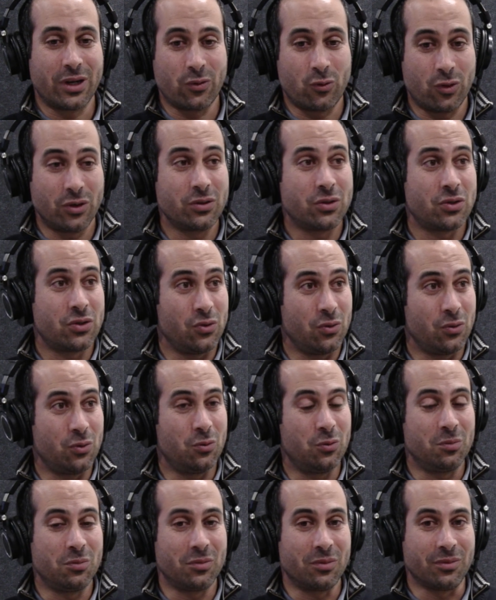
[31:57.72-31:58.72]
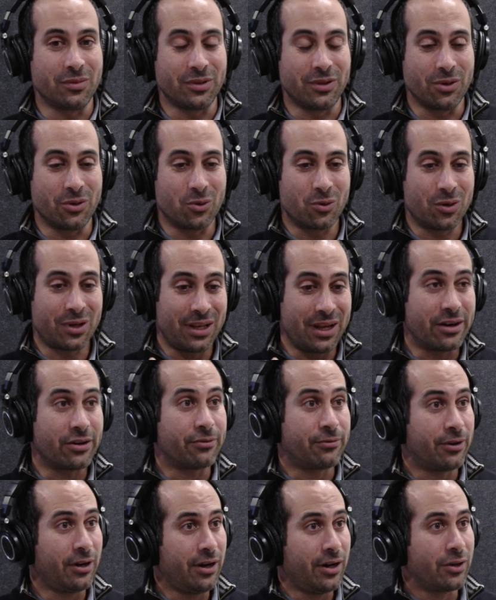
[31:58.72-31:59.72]
I want to,
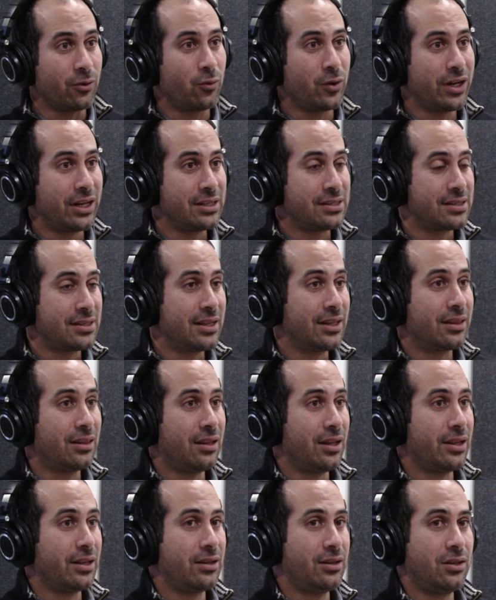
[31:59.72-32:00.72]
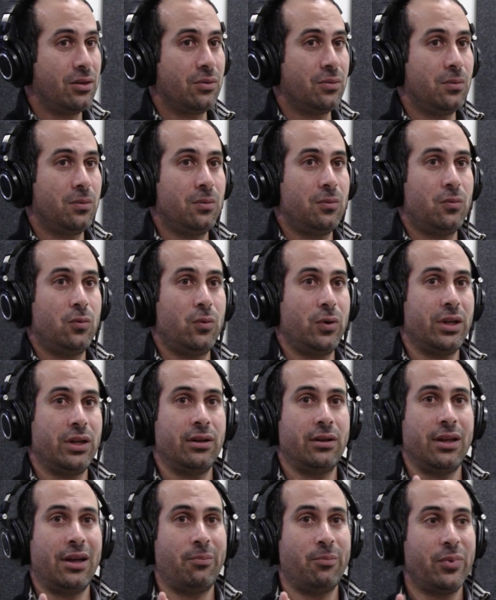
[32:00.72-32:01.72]
clarify when I said like, when a